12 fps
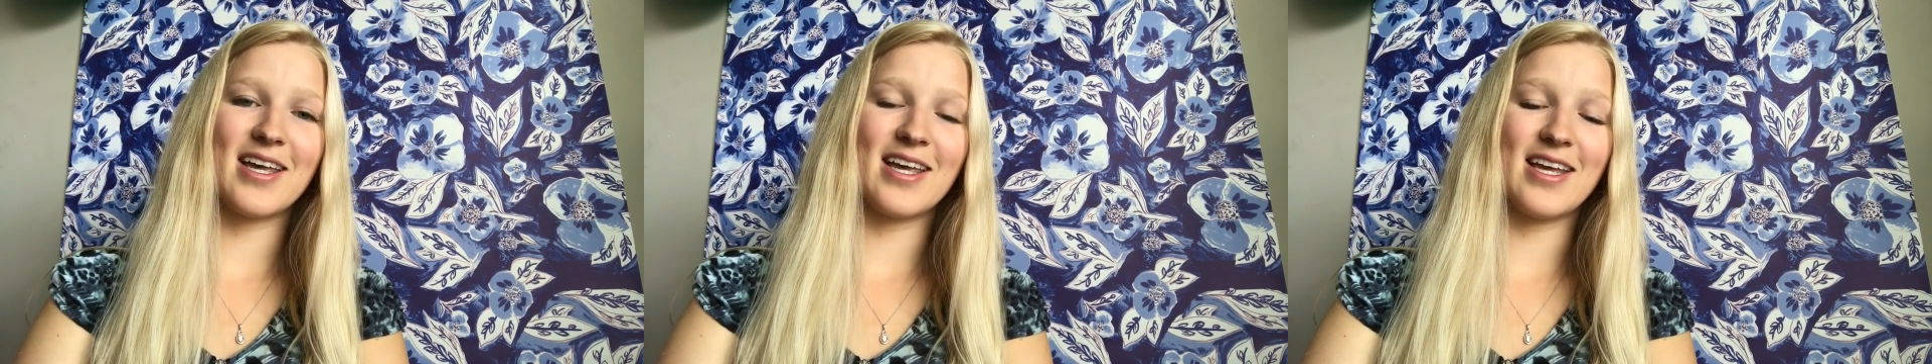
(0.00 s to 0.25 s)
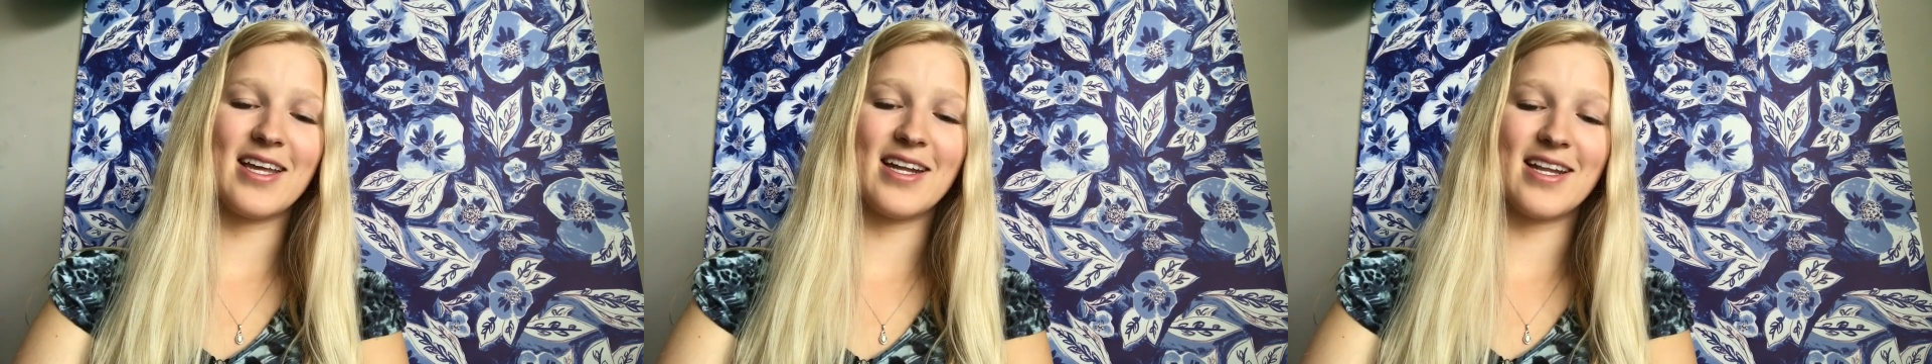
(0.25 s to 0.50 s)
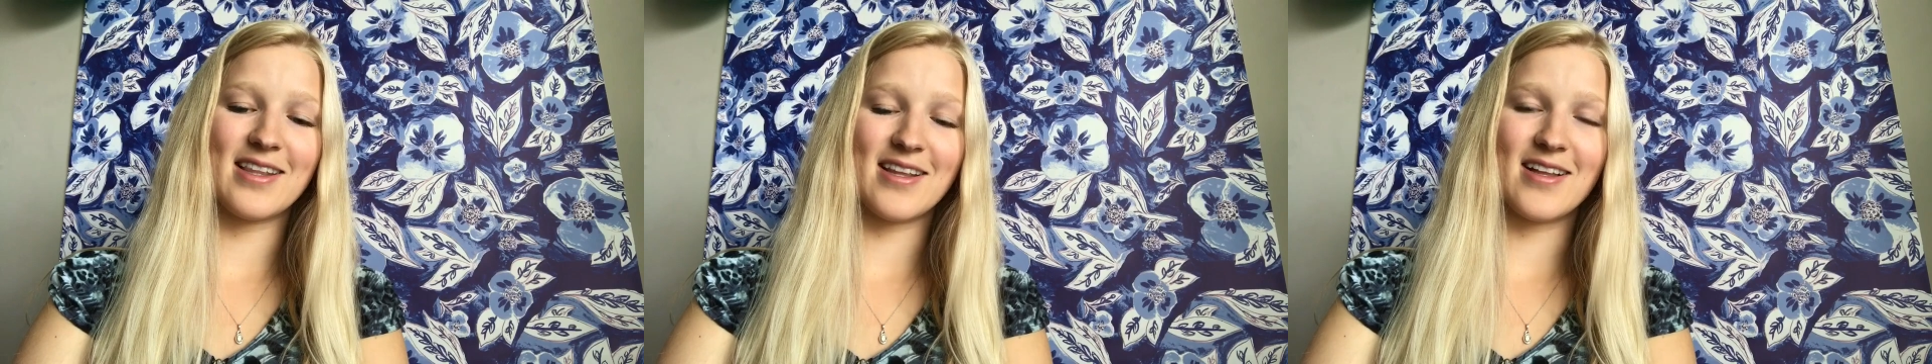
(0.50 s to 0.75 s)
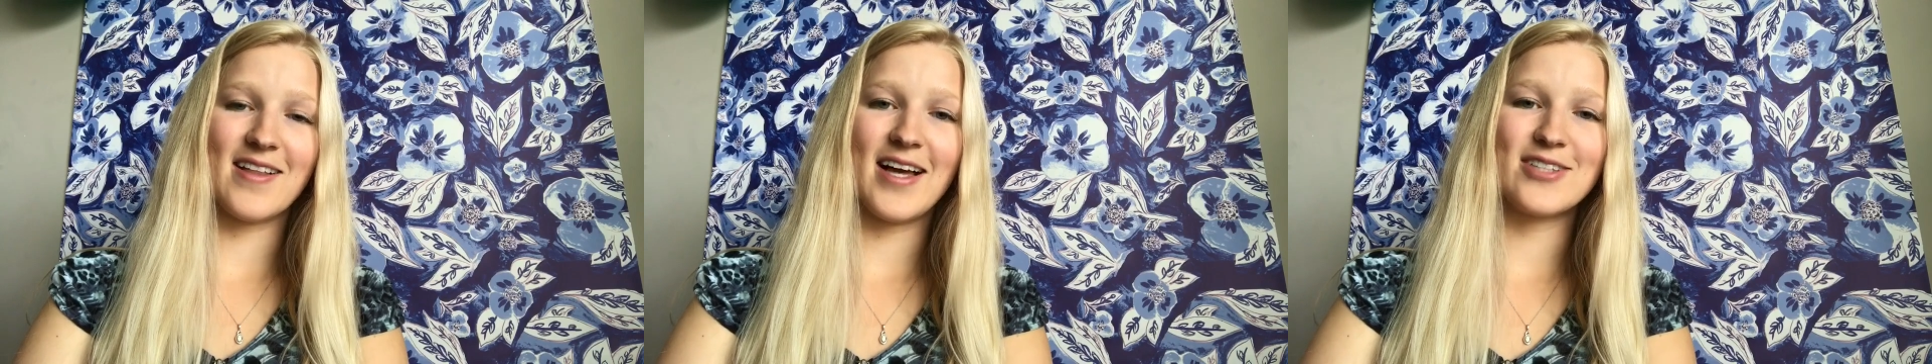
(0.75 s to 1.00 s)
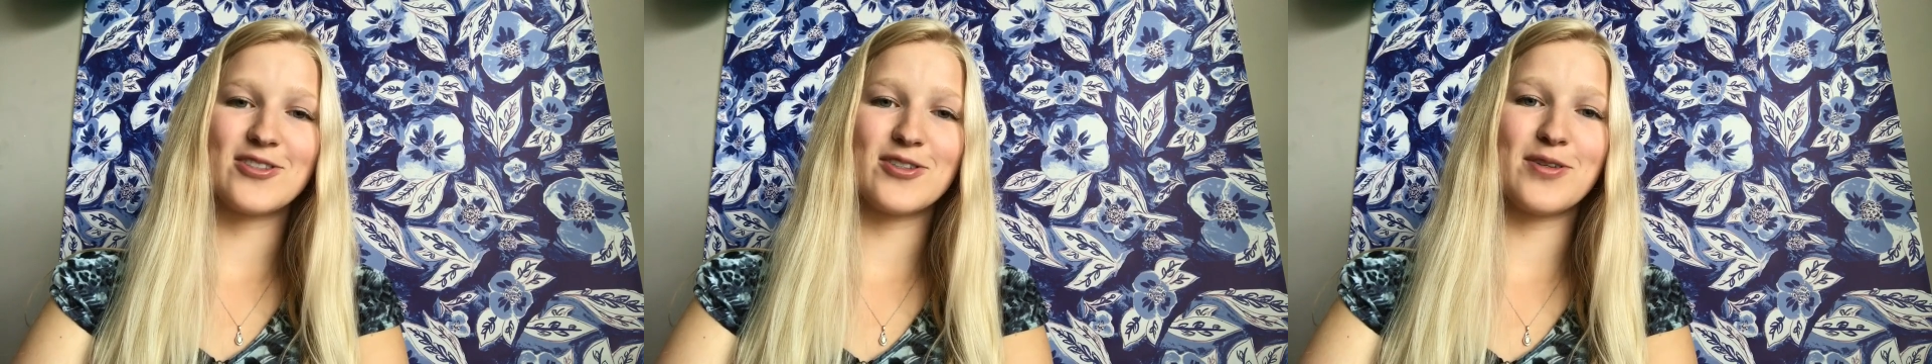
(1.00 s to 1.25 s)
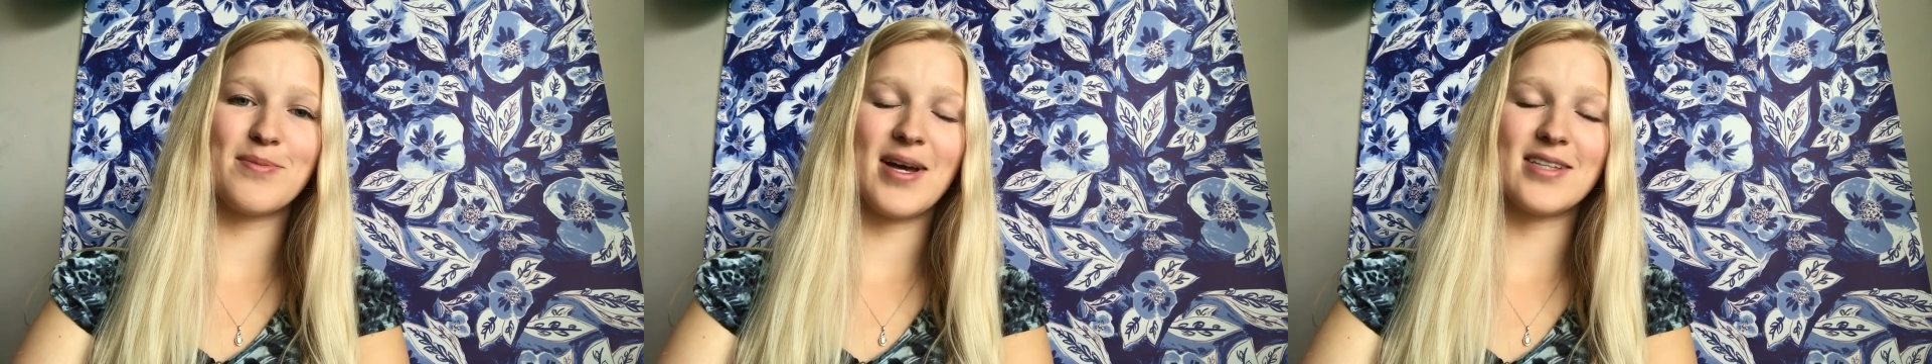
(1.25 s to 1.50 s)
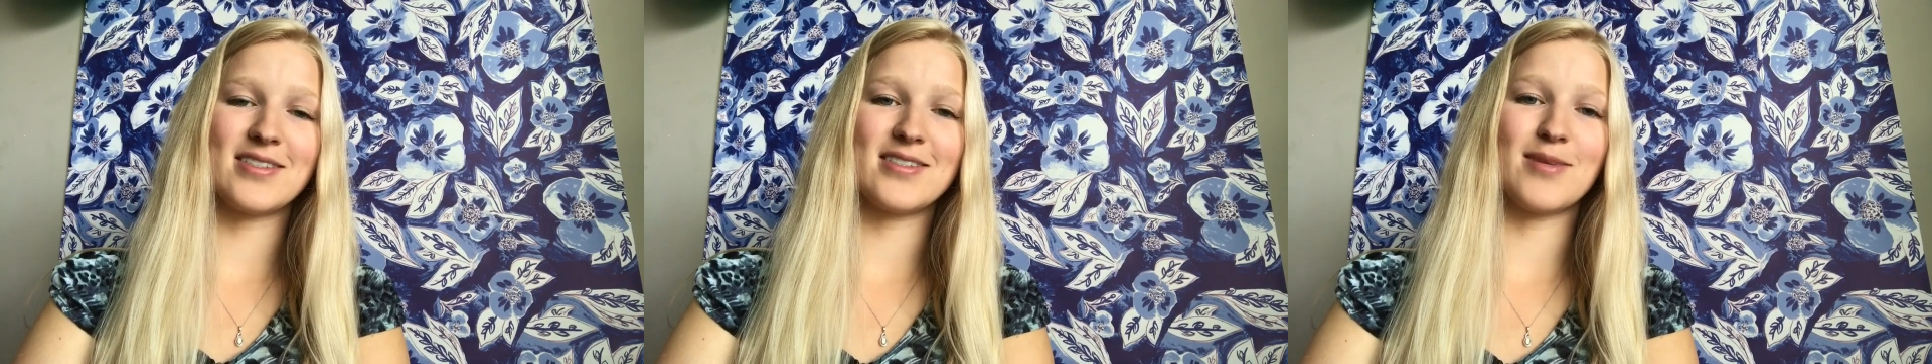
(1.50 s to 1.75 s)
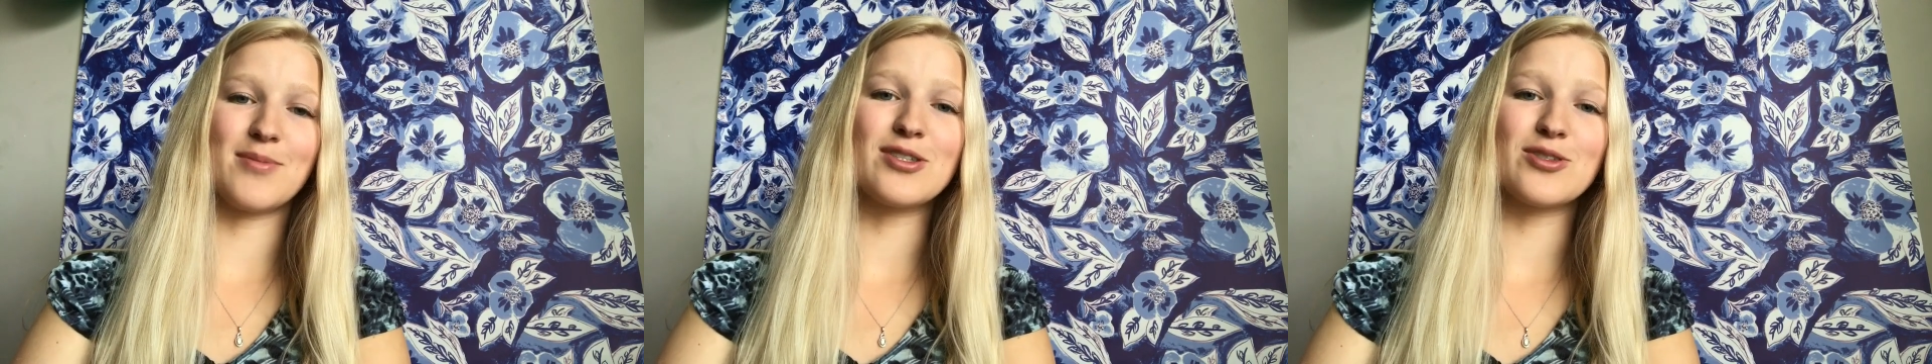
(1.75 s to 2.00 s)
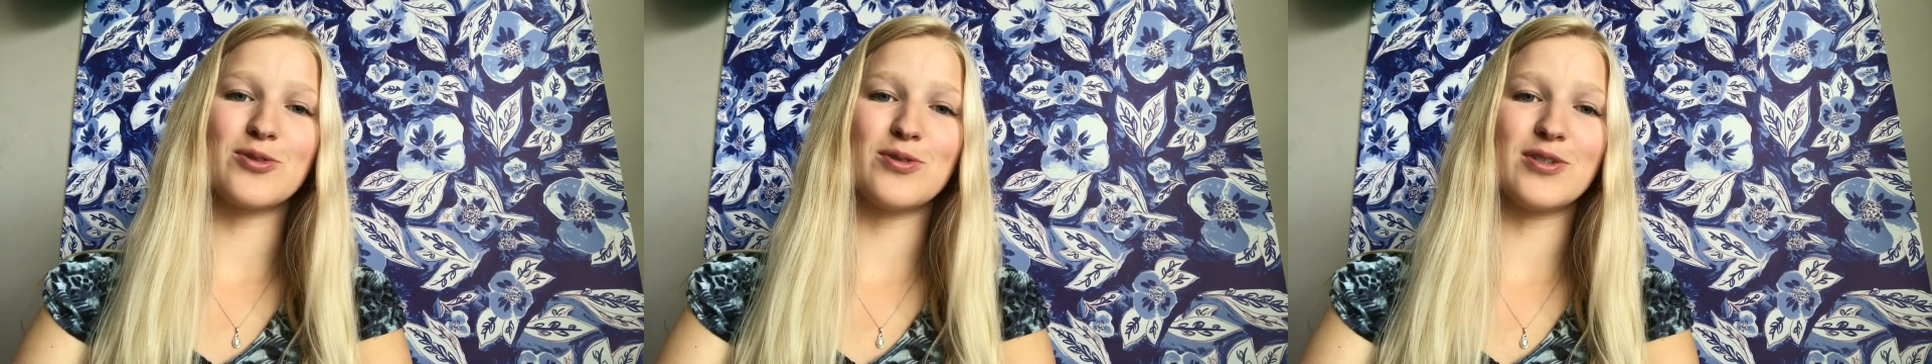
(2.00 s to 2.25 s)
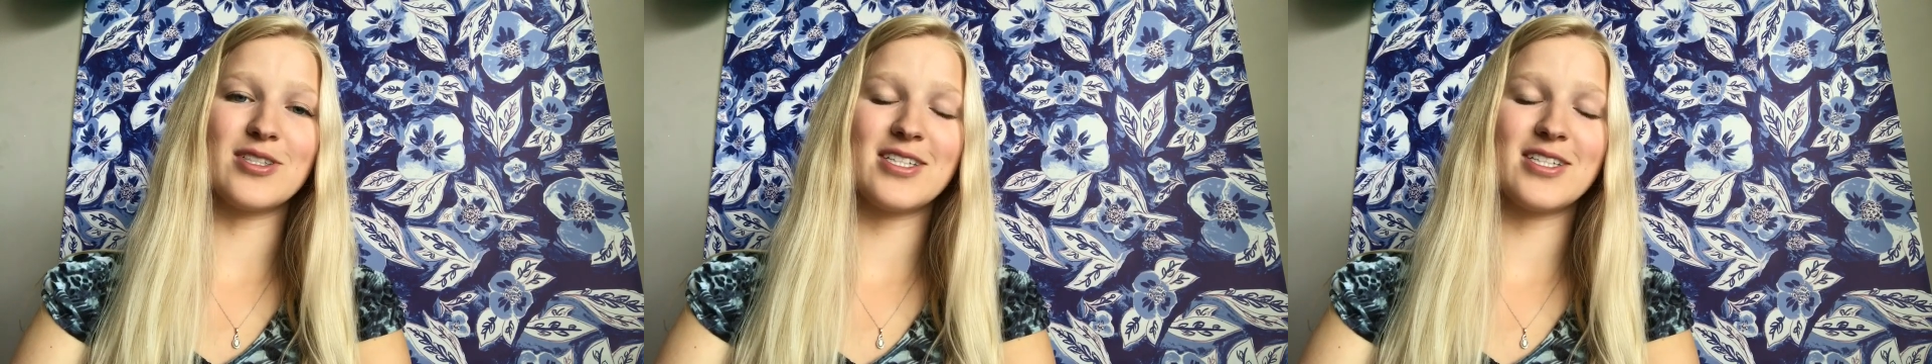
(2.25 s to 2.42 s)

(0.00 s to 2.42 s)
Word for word: in the classroom as a summer school